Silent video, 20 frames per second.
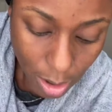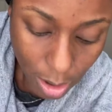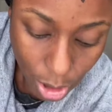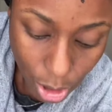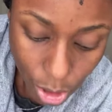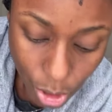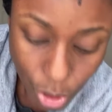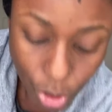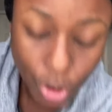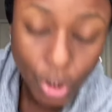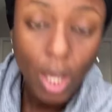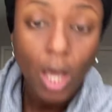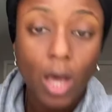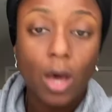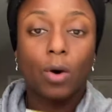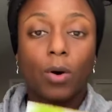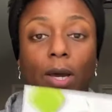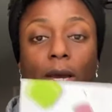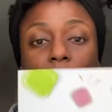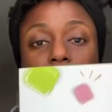
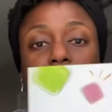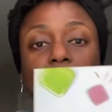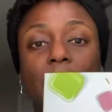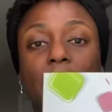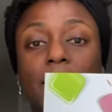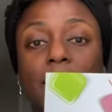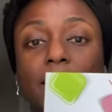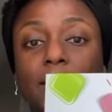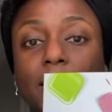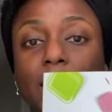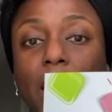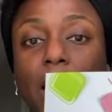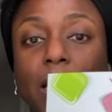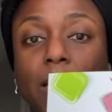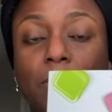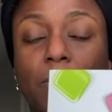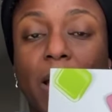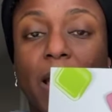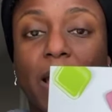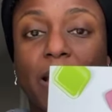So inside
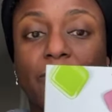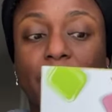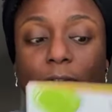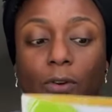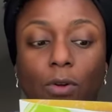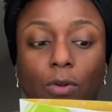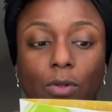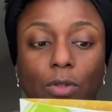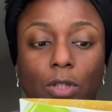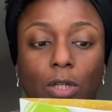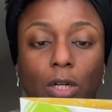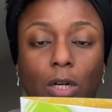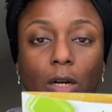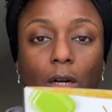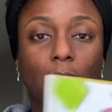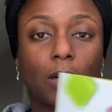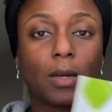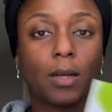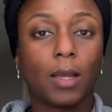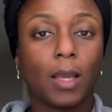my
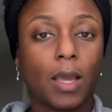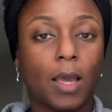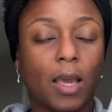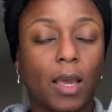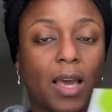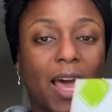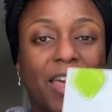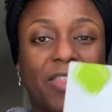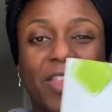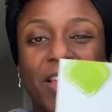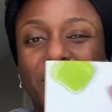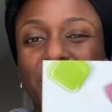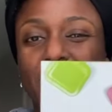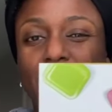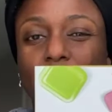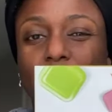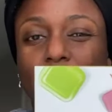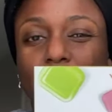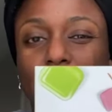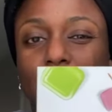folder, I think they
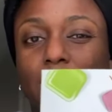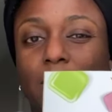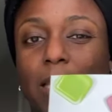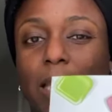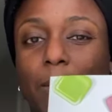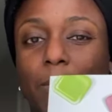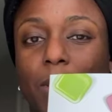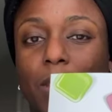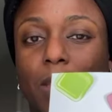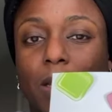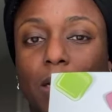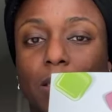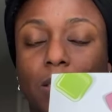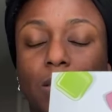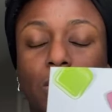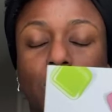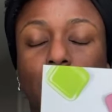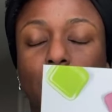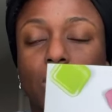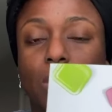look the same in the
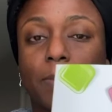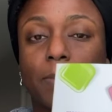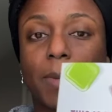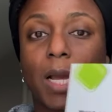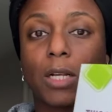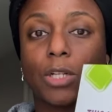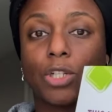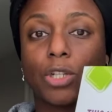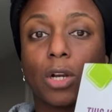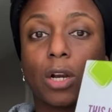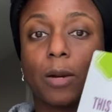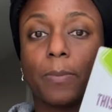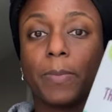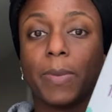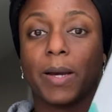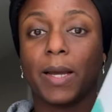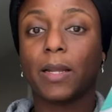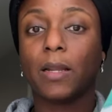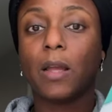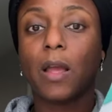consultant store, I'm not sure,
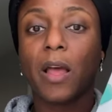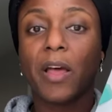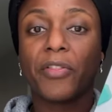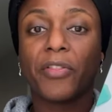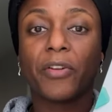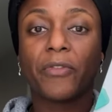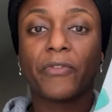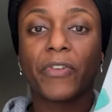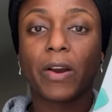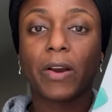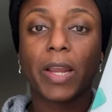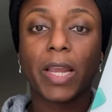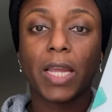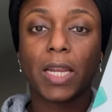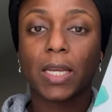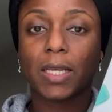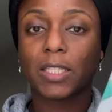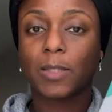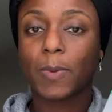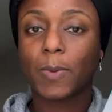but they're very
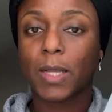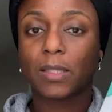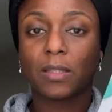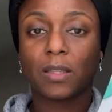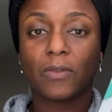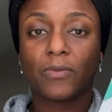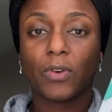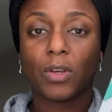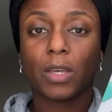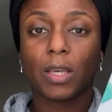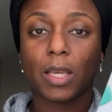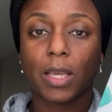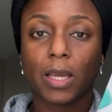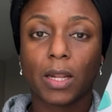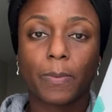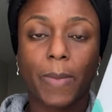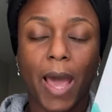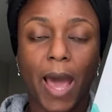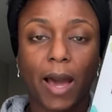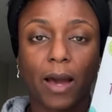inexpensive. You can get a
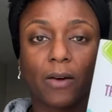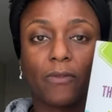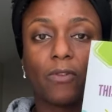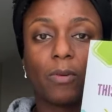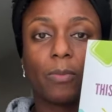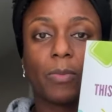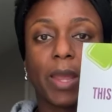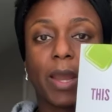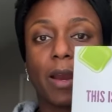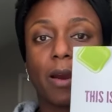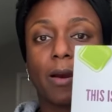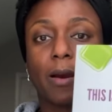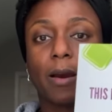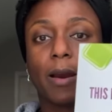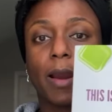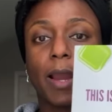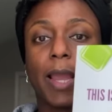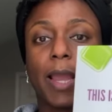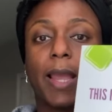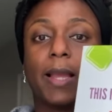pack of them
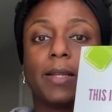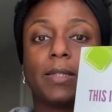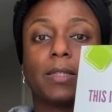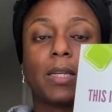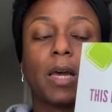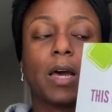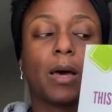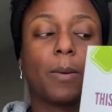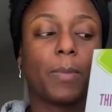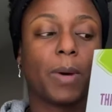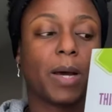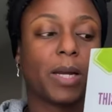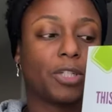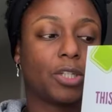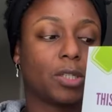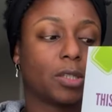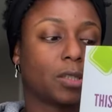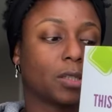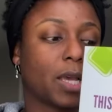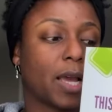there, and I
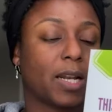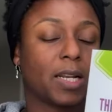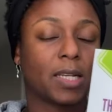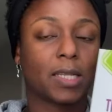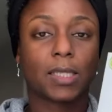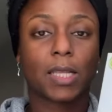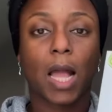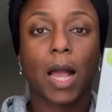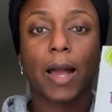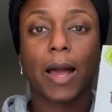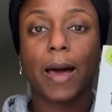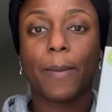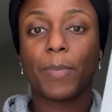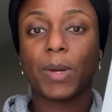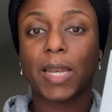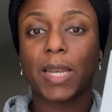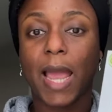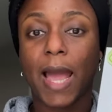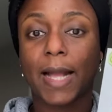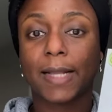just kind of stock up
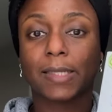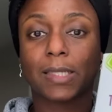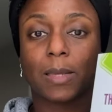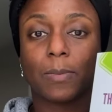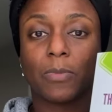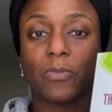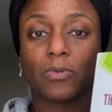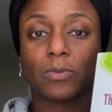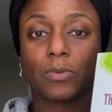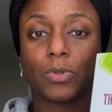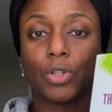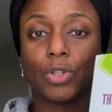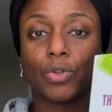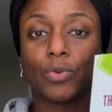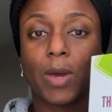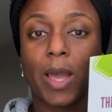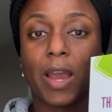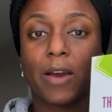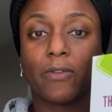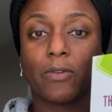and add them to
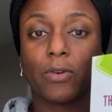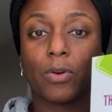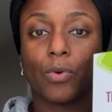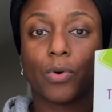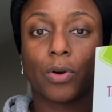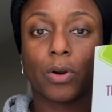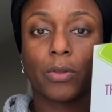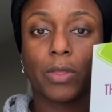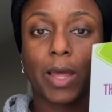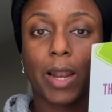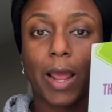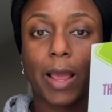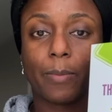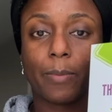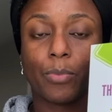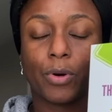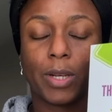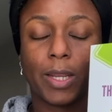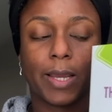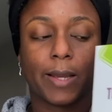every order that I
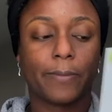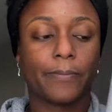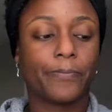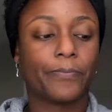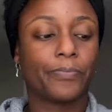put in.